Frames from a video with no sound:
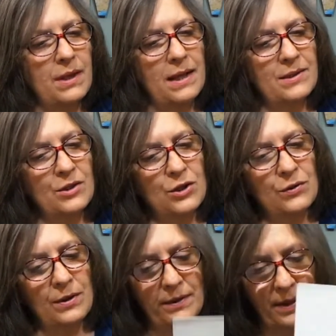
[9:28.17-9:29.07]
That's
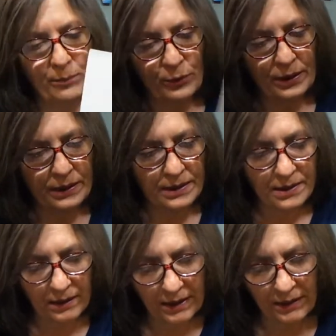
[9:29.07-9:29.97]
cute that they printed
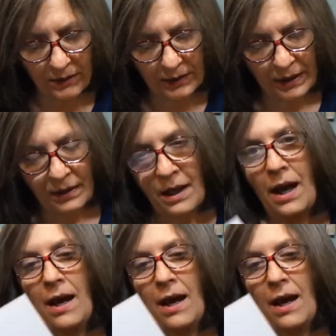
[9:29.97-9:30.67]
Kentucky on it.